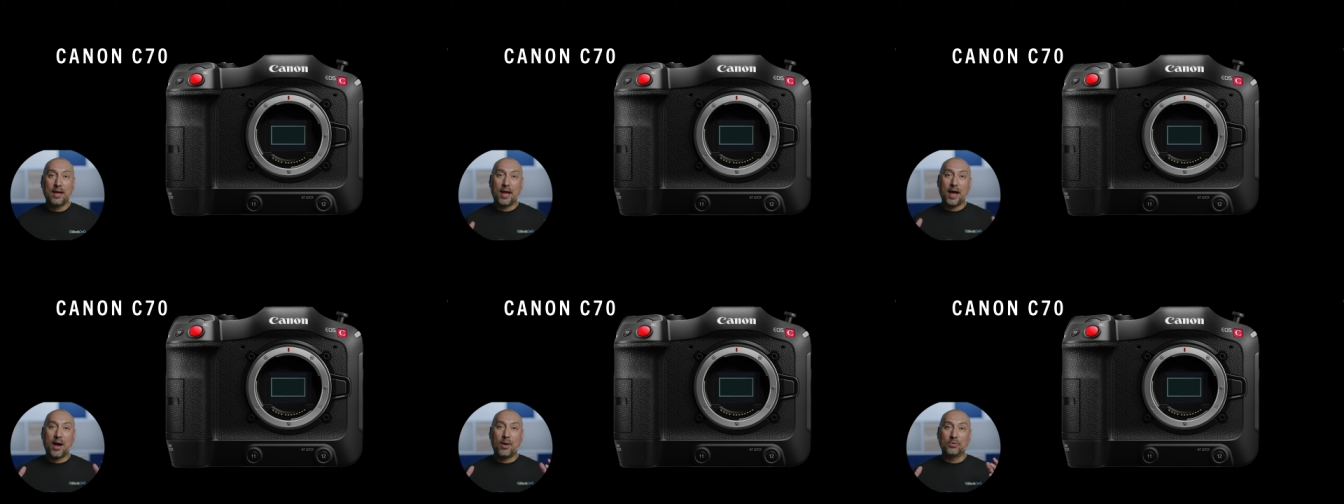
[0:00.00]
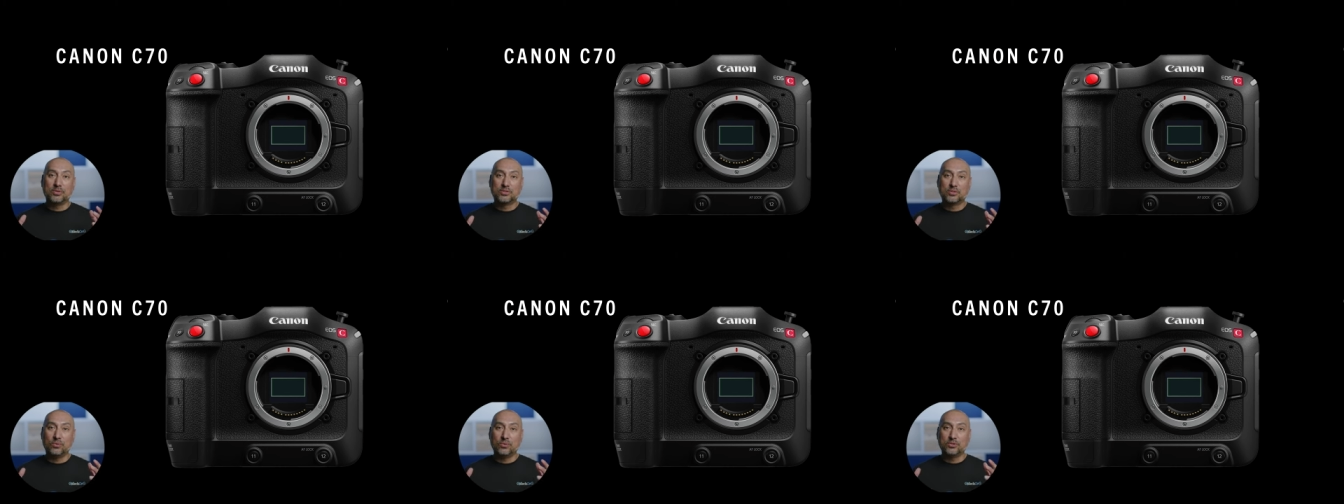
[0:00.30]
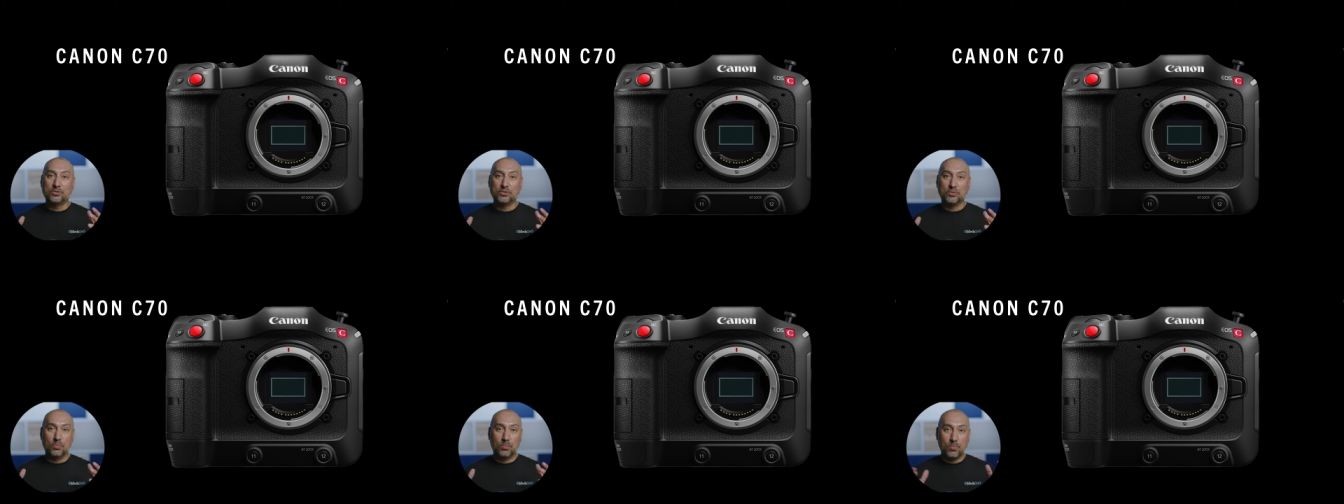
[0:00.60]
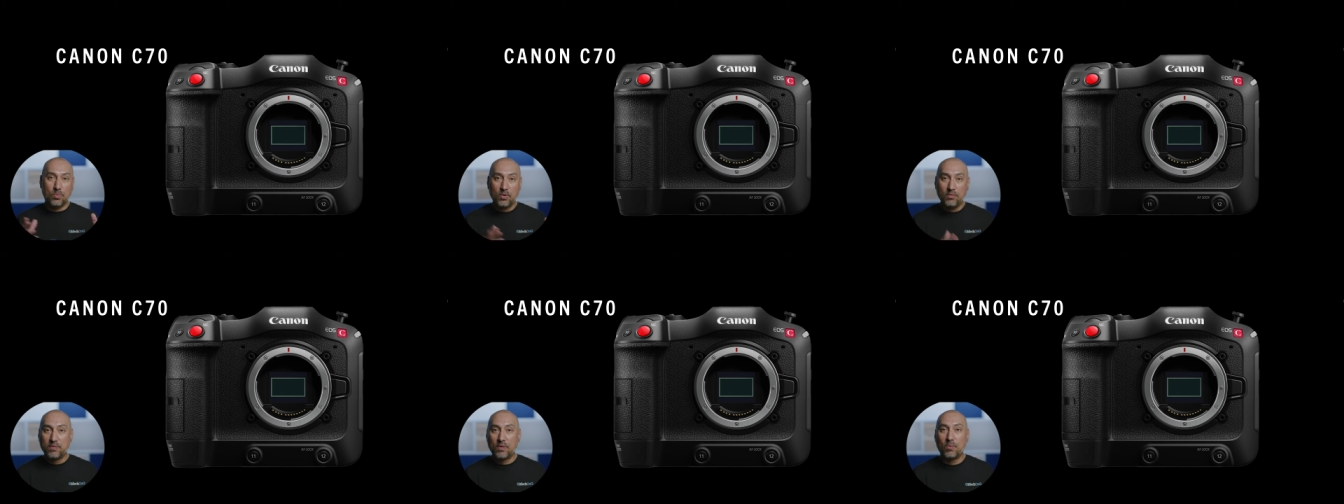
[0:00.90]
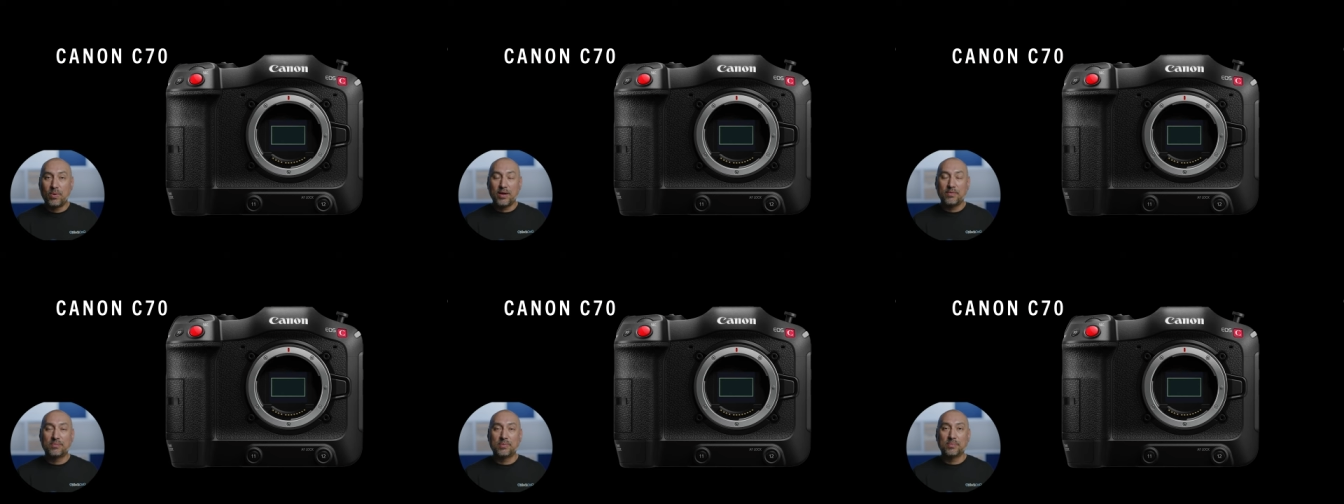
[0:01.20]
I was going to move
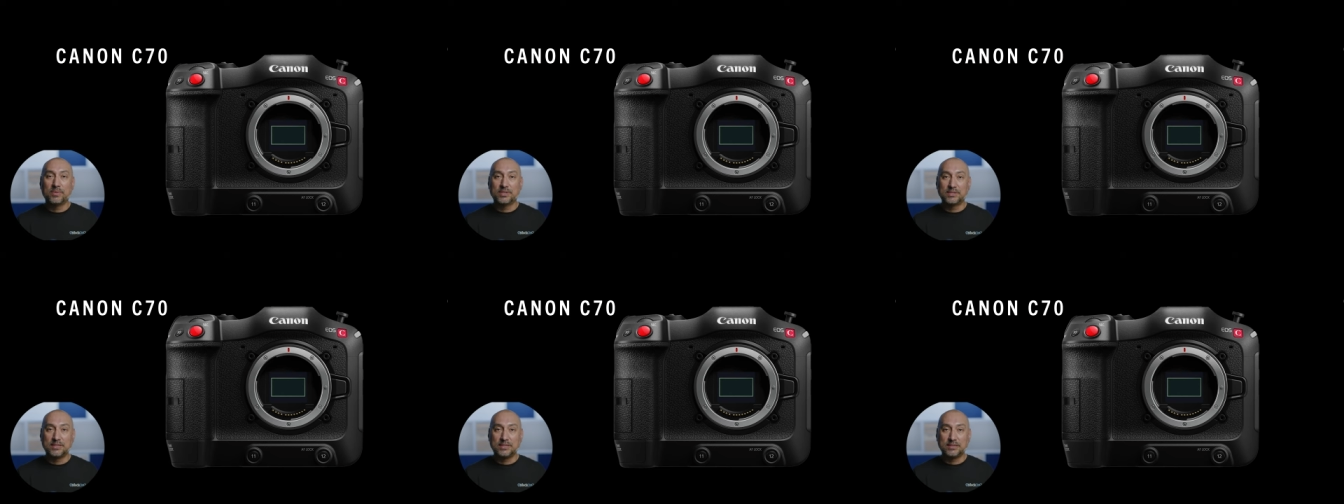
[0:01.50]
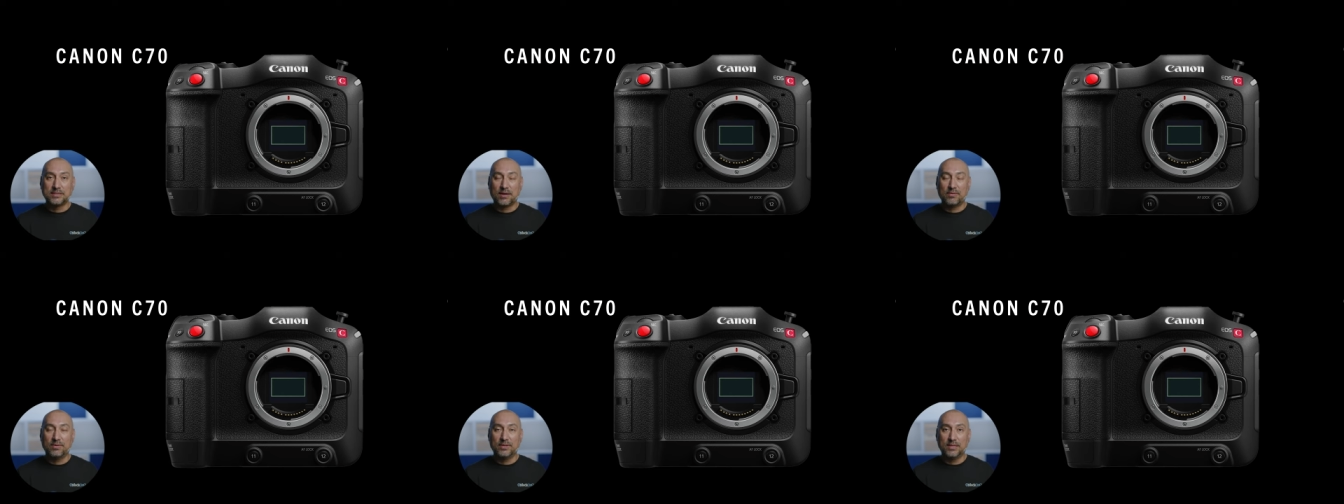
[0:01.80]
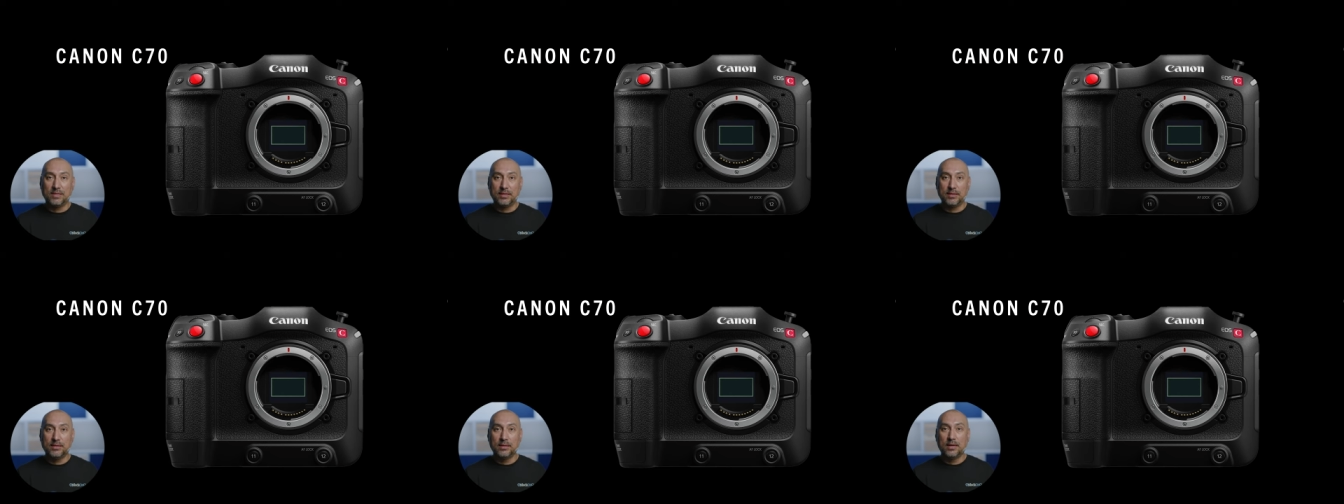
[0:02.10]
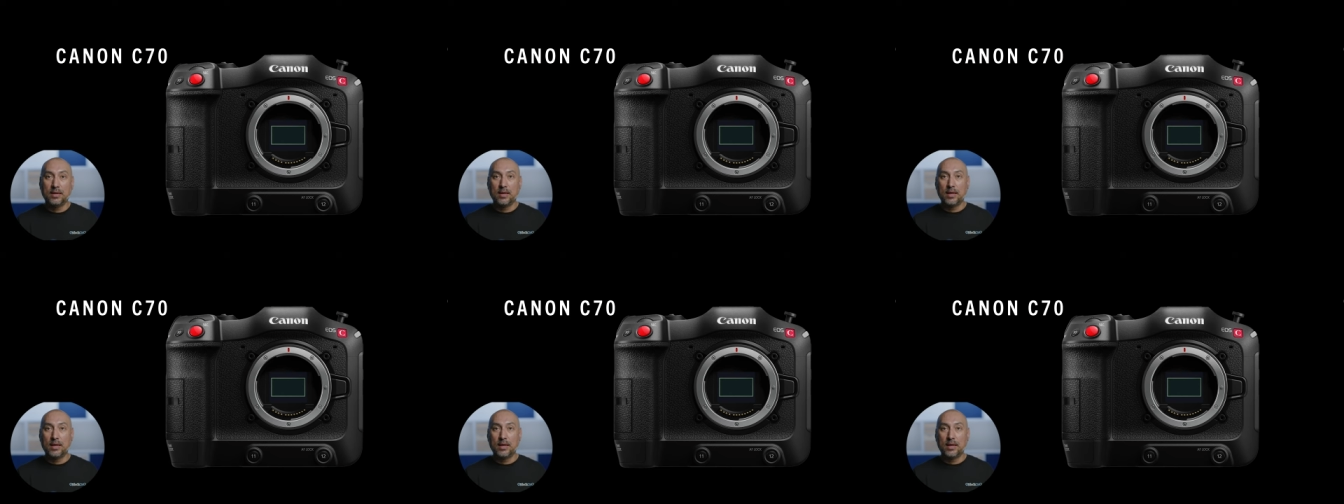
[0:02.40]
away from the C70.